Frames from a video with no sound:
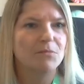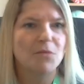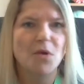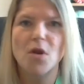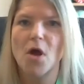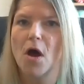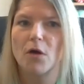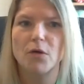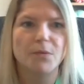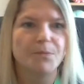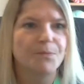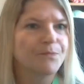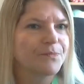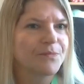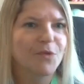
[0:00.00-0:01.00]
No,
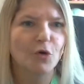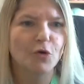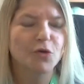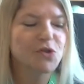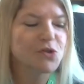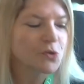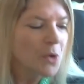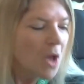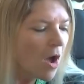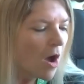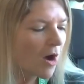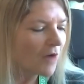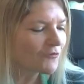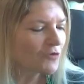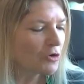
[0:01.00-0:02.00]
not at all.
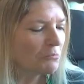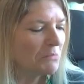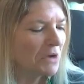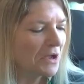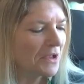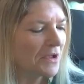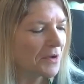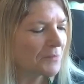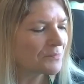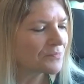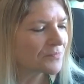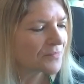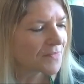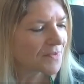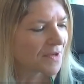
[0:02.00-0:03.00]
I've got my
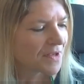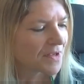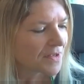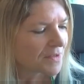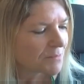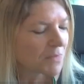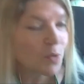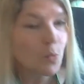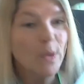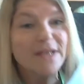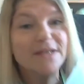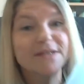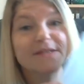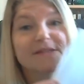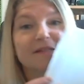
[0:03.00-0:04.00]

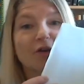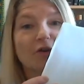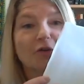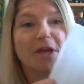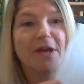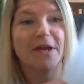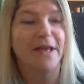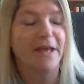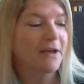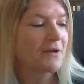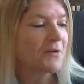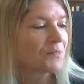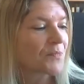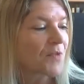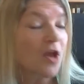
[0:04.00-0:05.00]
wins log
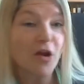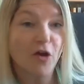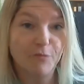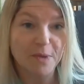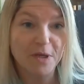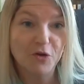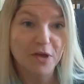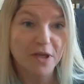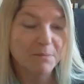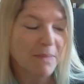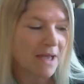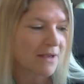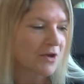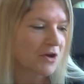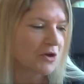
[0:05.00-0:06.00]
here, and I've been looking
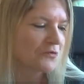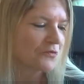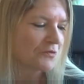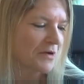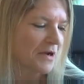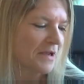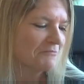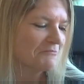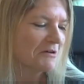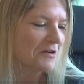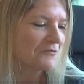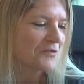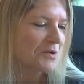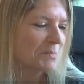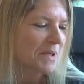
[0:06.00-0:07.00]
back over it right
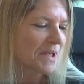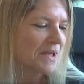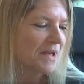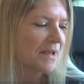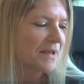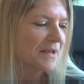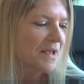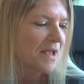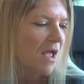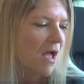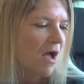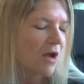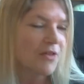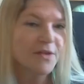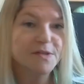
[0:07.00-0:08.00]
from the beginning.
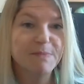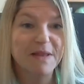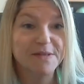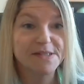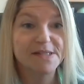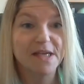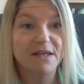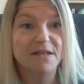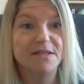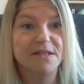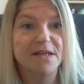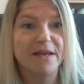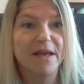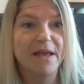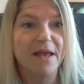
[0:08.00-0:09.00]
I think it's about the second
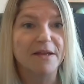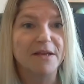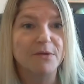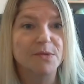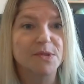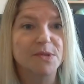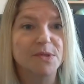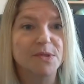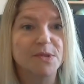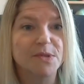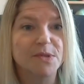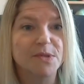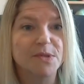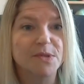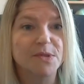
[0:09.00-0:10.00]
day in, it was
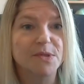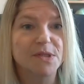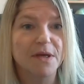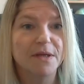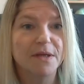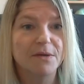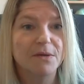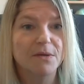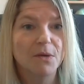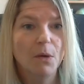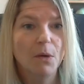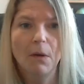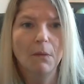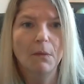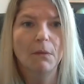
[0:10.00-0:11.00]
like,
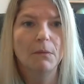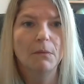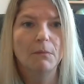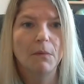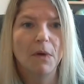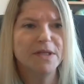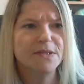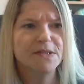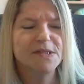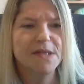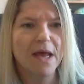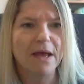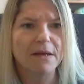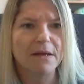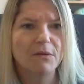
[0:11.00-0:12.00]
oh, I didn't
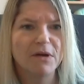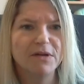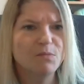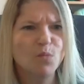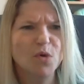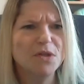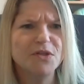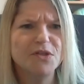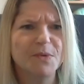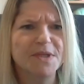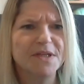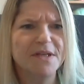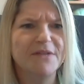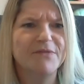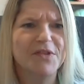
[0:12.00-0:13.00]
snack. I didn't want to. I didn't
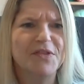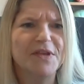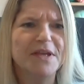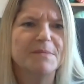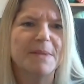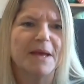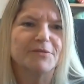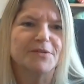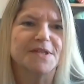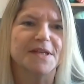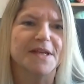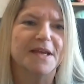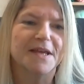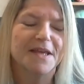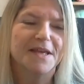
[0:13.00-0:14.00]
even think about it.
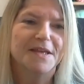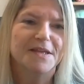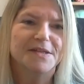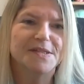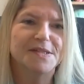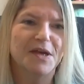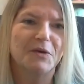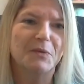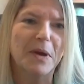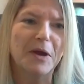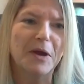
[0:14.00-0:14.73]
So